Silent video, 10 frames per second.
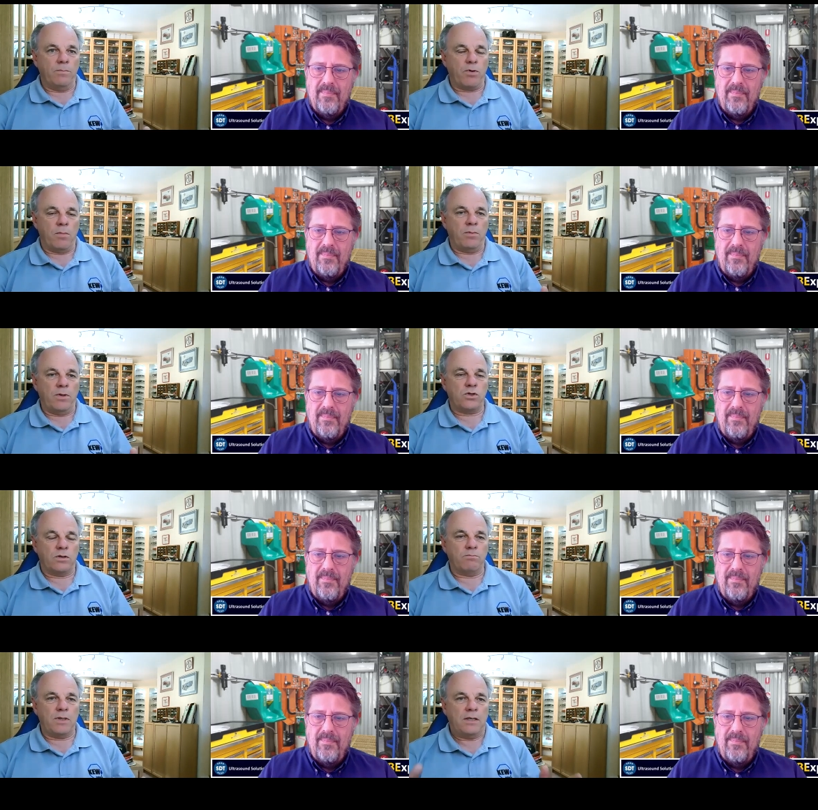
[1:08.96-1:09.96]
Speaker 1: probably
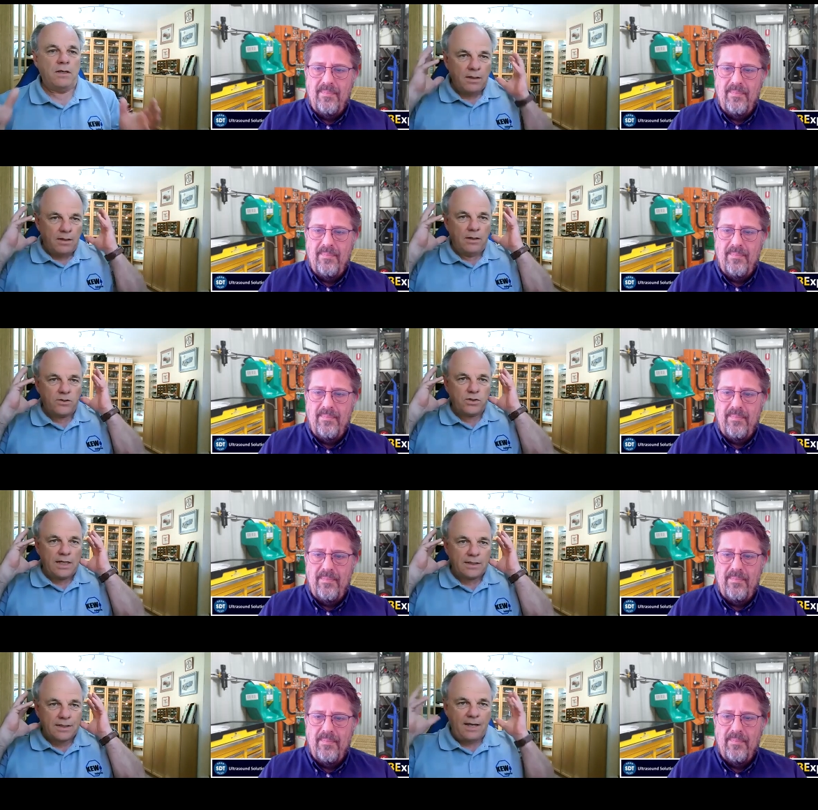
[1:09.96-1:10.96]
shouldn't be
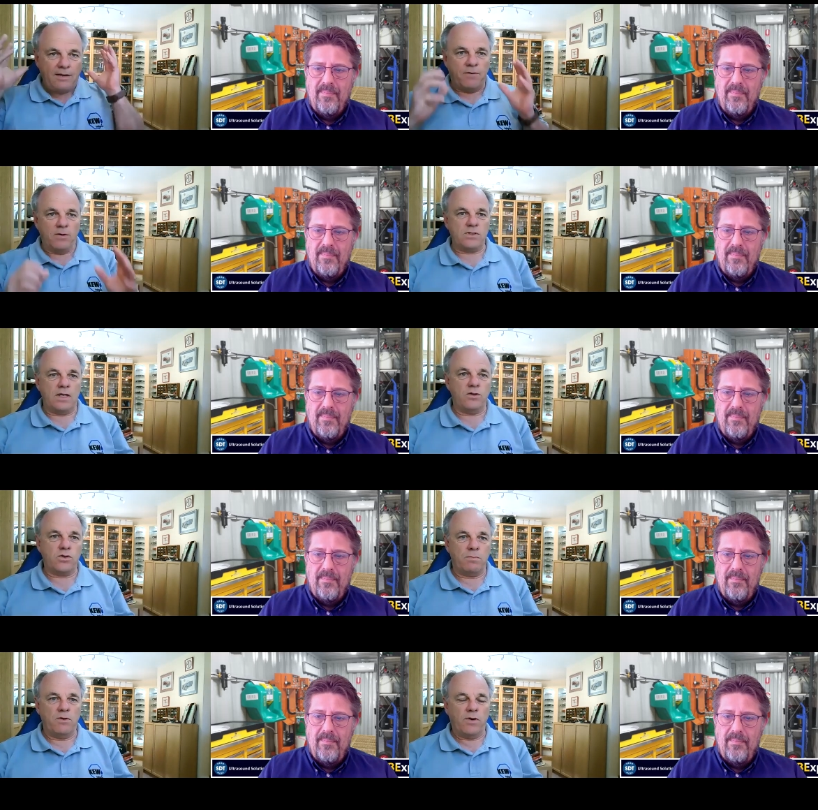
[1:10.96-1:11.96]
listening at the headphones there. You
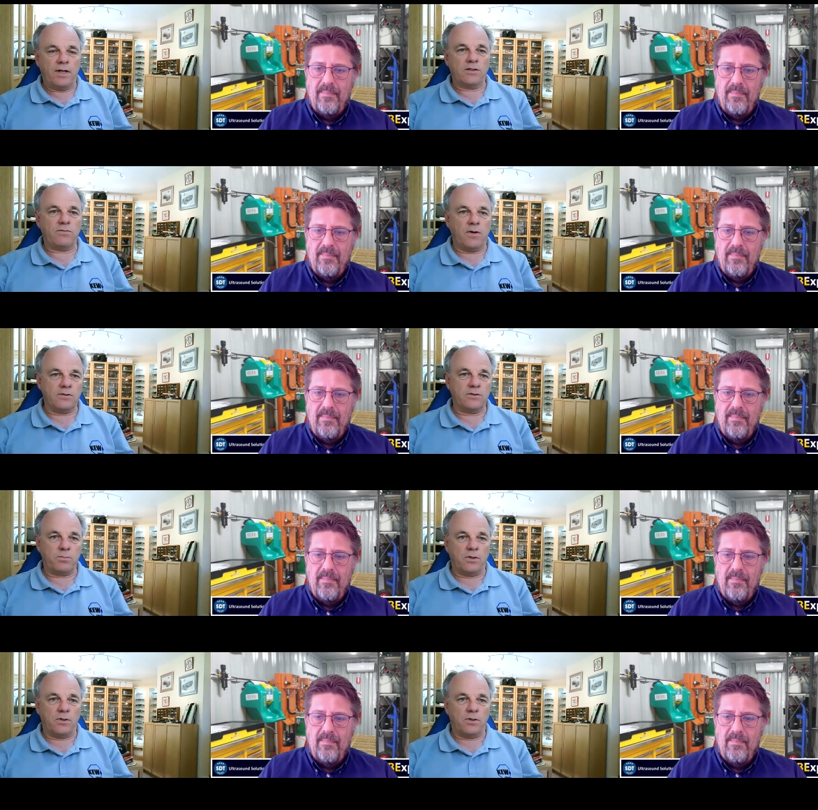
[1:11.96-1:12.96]
should be running as fast as
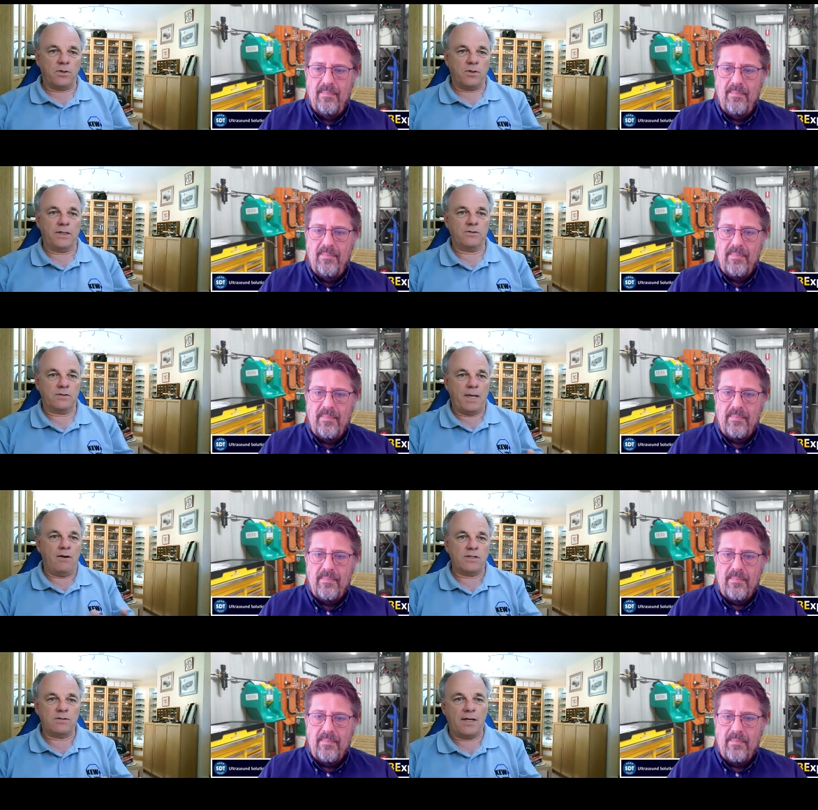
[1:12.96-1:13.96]
possible because the
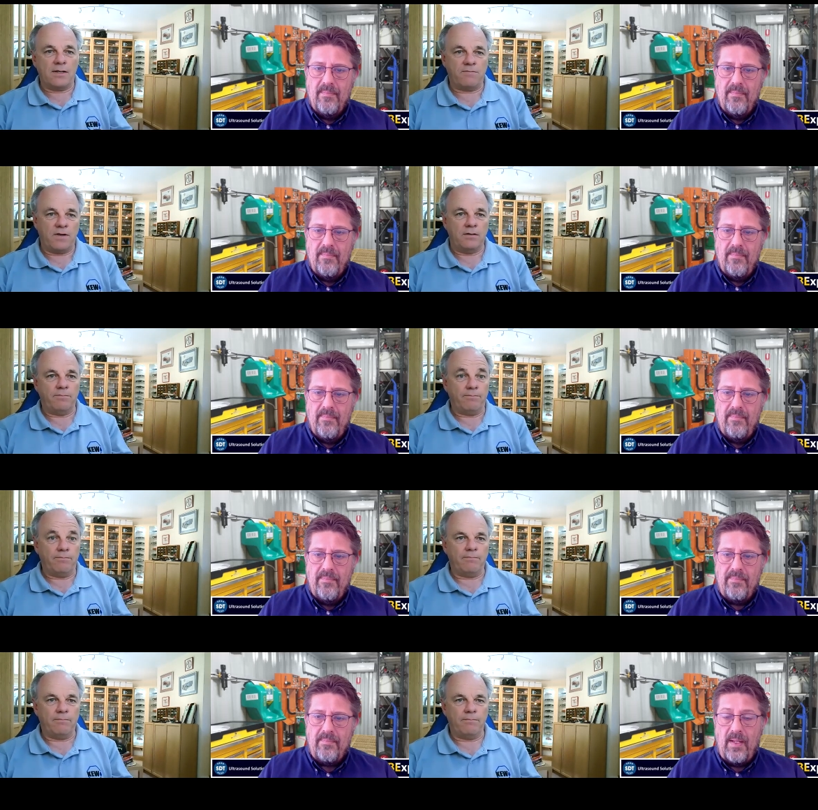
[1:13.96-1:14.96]
bearing's about to fail.
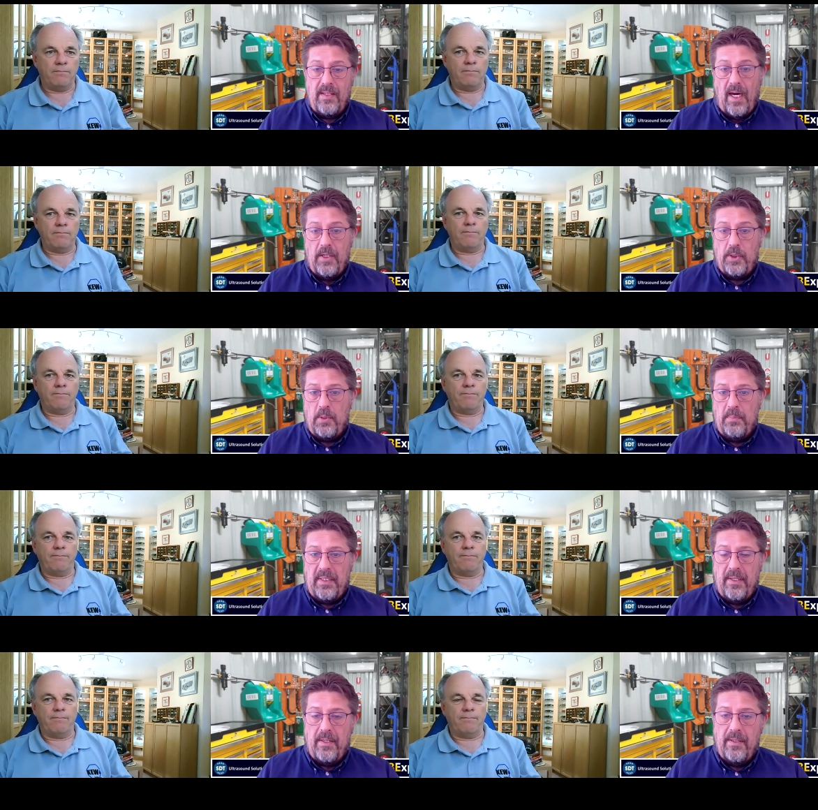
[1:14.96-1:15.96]
Speaker 2: Yeah, you should not be
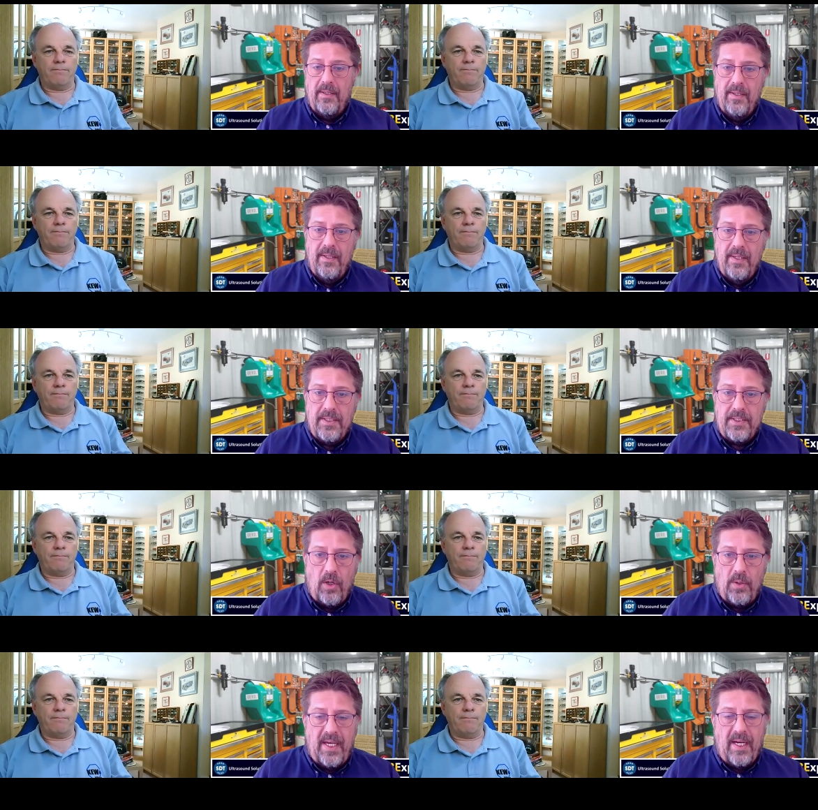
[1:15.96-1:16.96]
there.
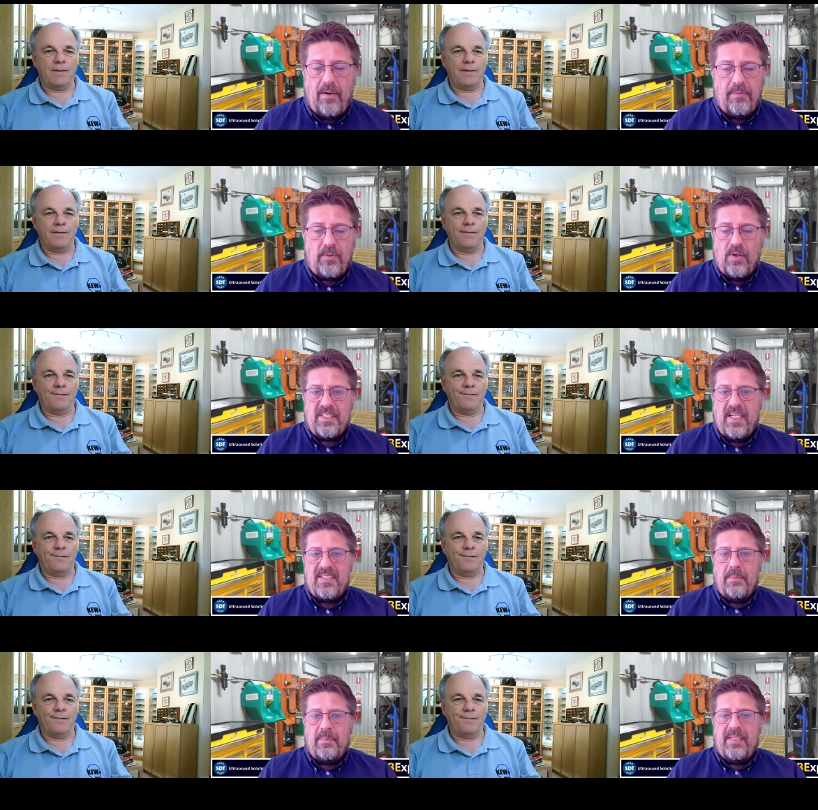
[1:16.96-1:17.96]
So yeah, of course, there are
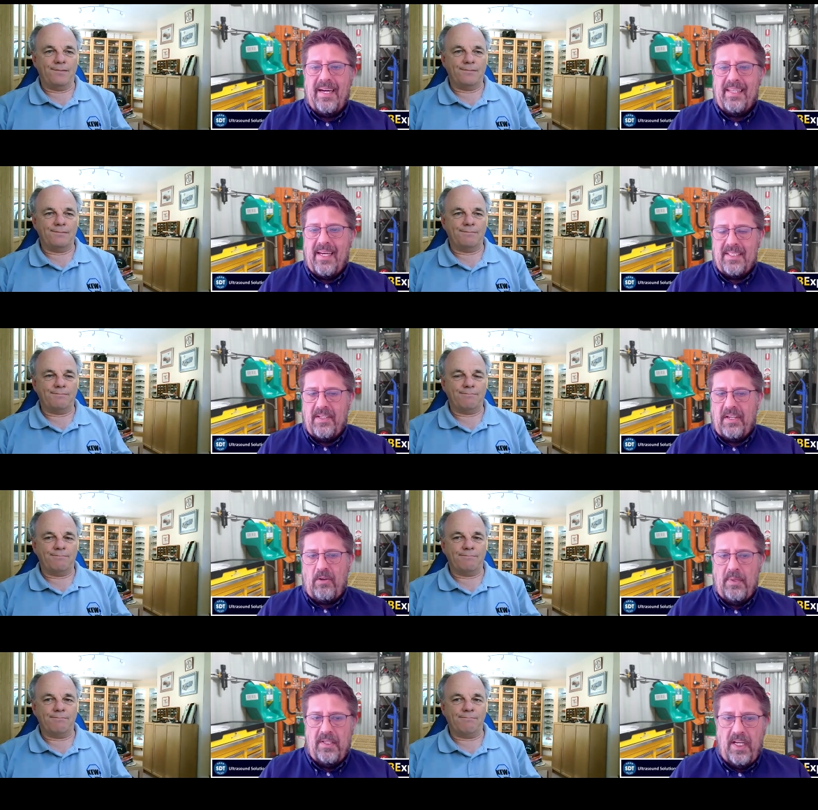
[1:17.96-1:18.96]
some guidelines and
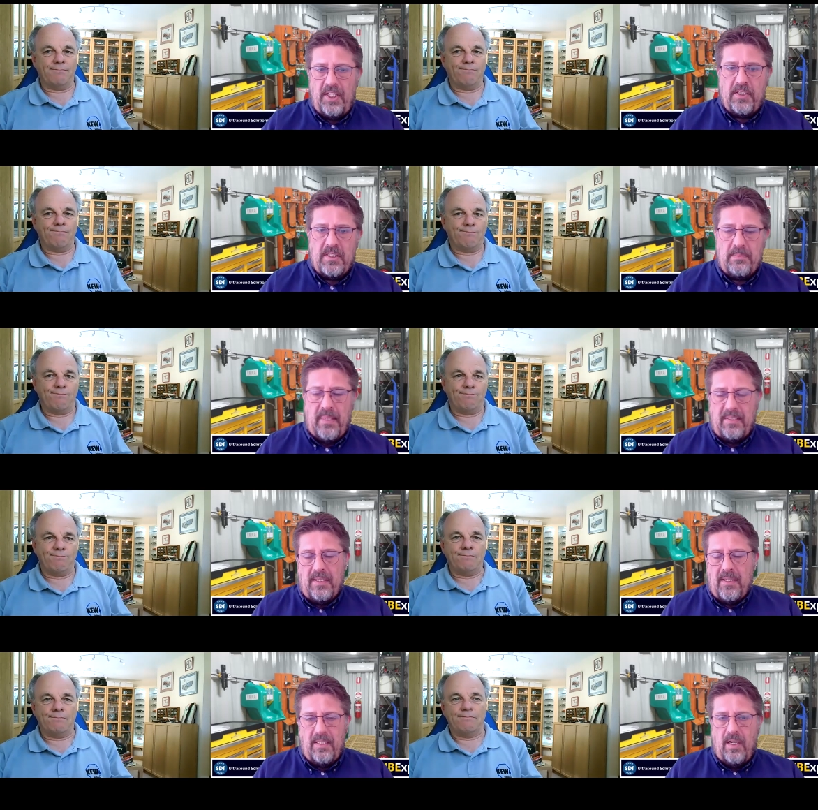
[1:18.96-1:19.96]
recommendations, but
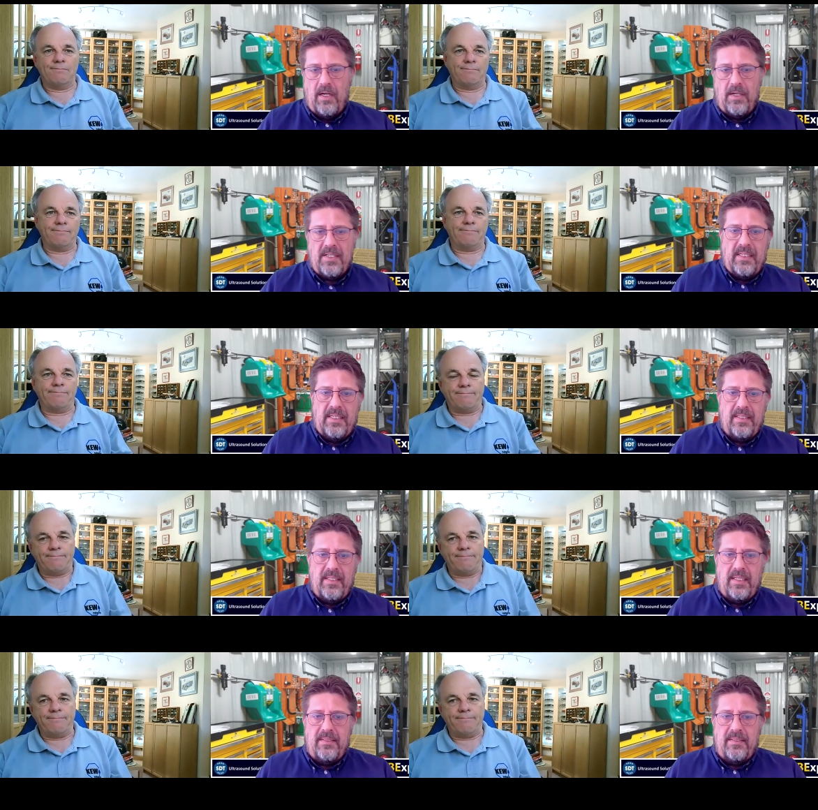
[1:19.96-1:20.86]
uh, honestly, that